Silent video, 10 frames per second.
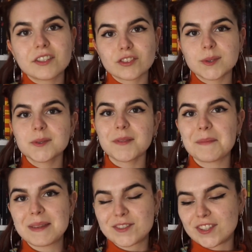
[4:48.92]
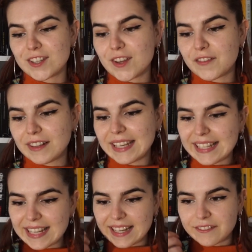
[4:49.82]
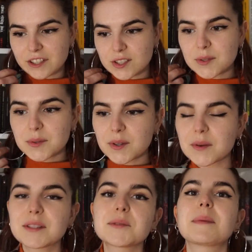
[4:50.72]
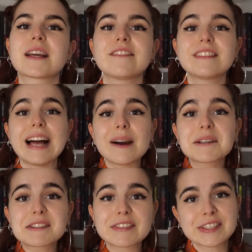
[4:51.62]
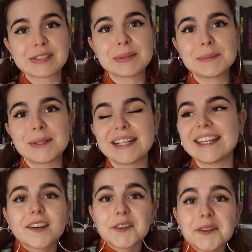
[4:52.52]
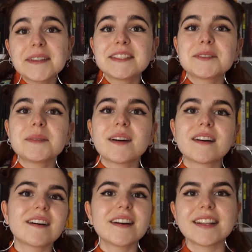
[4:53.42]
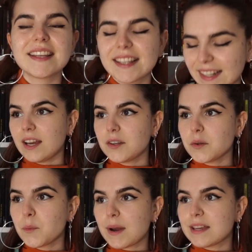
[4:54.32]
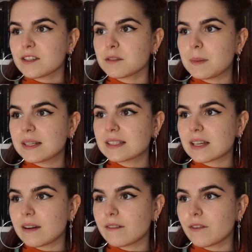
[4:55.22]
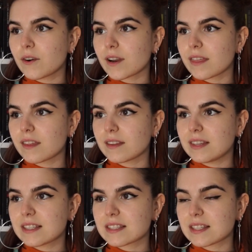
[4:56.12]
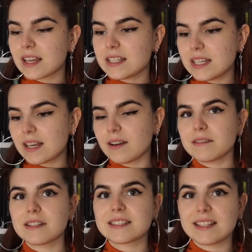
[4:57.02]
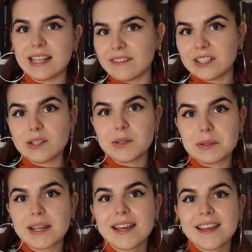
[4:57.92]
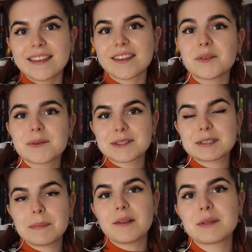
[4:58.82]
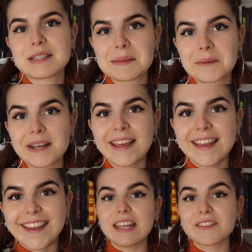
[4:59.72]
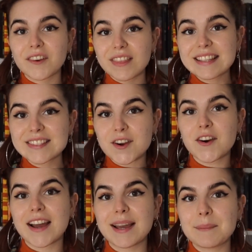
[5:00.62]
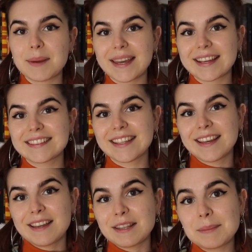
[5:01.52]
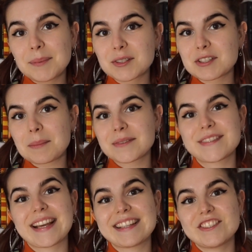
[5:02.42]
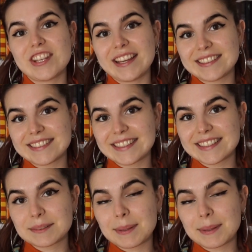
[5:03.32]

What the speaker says: there's also the mention of a late night afternoon, going to pick flowers for someone, going to a garden. I don't know why, it just brings forth this idea of a sunny afternoon that you want to spend with someone. And for this song, I picked The Bookshop of Second Chances